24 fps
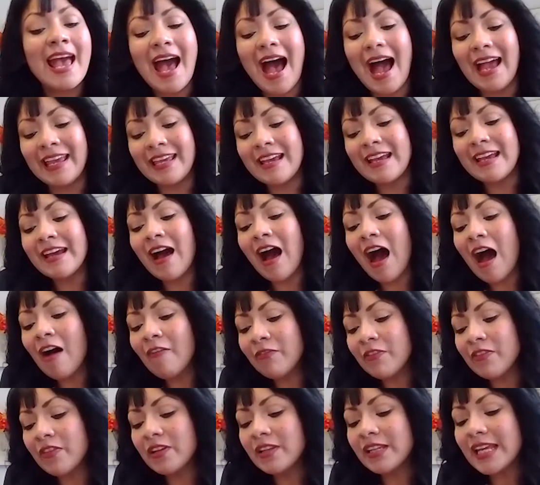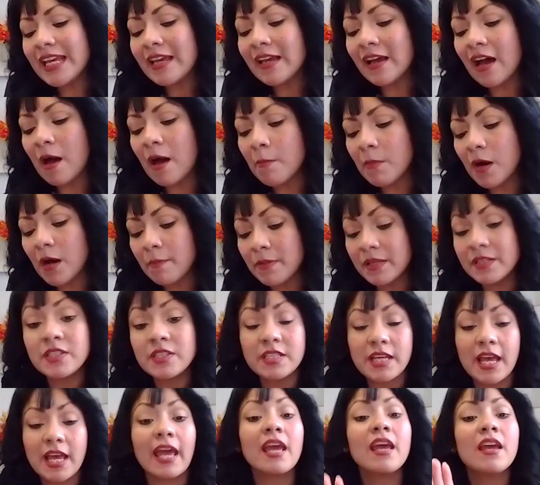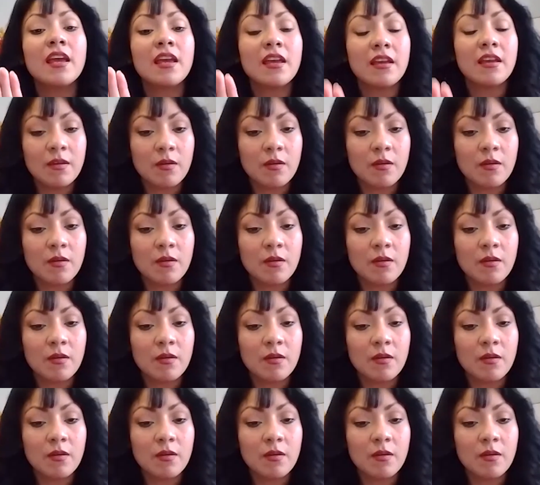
I can confidently come up and say,